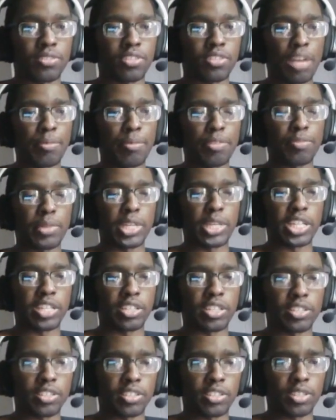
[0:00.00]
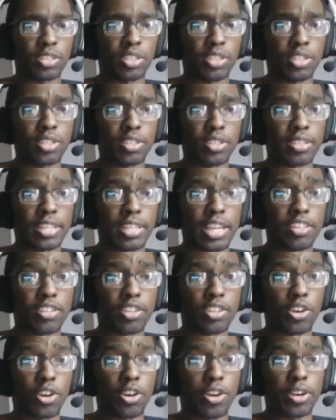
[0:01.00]
time is money. That
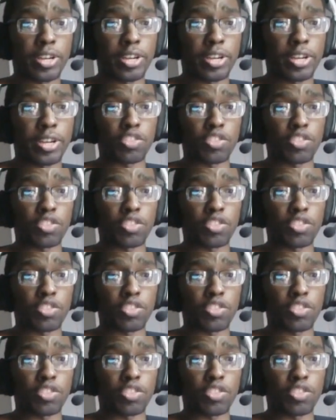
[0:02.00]
car is